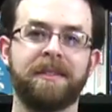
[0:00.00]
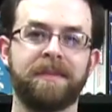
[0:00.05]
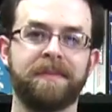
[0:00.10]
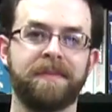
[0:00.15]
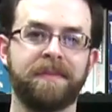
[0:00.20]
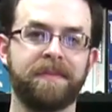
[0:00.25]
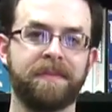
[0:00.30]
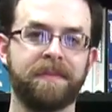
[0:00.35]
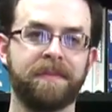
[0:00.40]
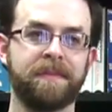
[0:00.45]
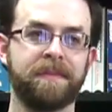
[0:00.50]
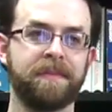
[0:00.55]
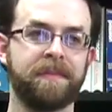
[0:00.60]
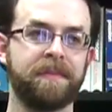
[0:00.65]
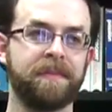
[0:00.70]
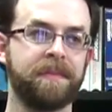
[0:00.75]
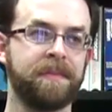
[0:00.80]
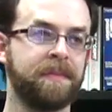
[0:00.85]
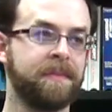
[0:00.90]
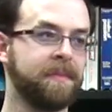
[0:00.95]

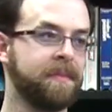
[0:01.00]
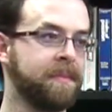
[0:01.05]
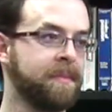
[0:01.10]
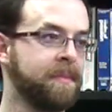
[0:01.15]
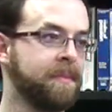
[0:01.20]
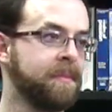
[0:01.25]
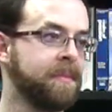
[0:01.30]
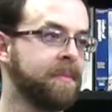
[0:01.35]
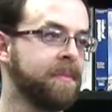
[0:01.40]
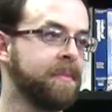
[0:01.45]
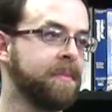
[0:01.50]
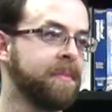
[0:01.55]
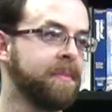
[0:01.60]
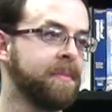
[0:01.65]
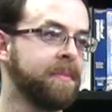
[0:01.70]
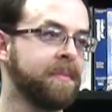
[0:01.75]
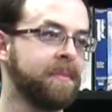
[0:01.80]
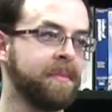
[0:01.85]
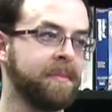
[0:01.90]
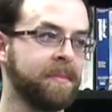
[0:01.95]

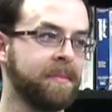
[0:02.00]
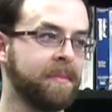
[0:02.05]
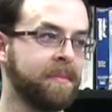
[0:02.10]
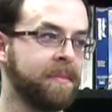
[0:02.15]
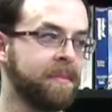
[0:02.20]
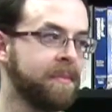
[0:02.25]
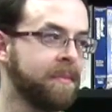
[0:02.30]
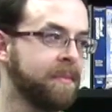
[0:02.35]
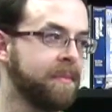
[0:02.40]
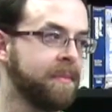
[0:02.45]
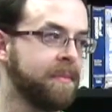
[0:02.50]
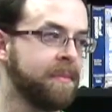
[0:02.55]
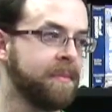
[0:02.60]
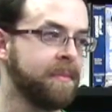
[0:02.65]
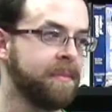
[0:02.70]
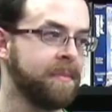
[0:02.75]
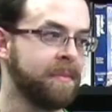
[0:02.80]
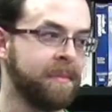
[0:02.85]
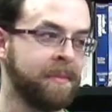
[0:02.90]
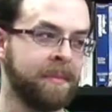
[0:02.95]

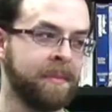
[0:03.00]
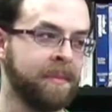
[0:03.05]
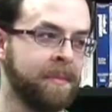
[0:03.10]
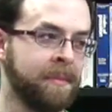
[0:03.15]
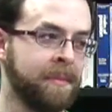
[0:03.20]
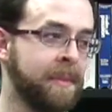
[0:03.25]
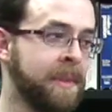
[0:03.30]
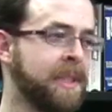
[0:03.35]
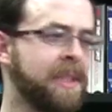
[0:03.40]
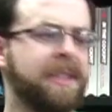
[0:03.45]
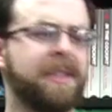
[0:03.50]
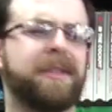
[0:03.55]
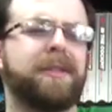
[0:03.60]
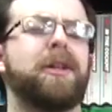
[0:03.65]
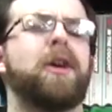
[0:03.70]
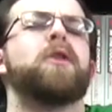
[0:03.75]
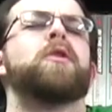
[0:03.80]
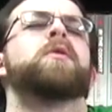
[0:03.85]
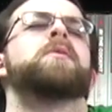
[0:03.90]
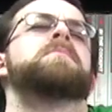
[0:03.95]

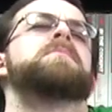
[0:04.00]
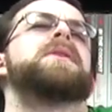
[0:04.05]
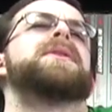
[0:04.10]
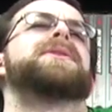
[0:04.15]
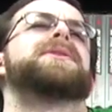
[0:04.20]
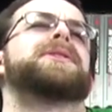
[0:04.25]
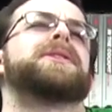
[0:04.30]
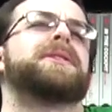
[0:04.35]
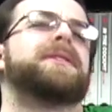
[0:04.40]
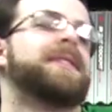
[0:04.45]
No words are spoken by the person on screen.